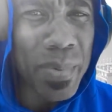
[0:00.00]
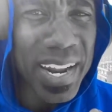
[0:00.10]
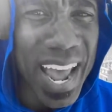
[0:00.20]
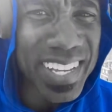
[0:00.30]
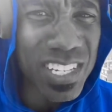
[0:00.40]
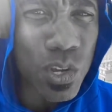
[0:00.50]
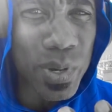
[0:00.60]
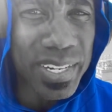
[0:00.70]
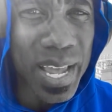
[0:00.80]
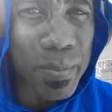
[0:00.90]
asking you a
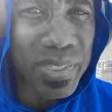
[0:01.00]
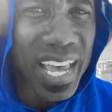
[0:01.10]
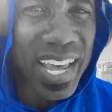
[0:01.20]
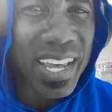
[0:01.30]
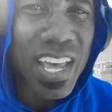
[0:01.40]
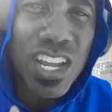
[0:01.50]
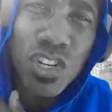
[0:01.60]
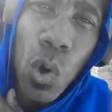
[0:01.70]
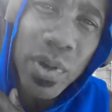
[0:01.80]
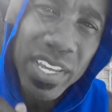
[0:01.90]
damn thing,
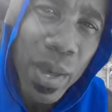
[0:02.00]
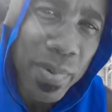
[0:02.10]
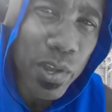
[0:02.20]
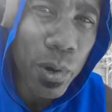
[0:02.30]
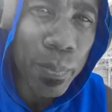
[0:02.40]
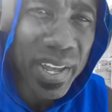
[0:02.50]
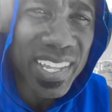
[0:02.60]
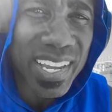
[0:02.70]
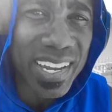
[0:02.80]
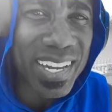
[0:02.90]
don't give me your
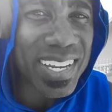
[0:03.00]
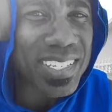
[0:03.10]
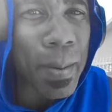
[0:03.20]
opinion. It doesn't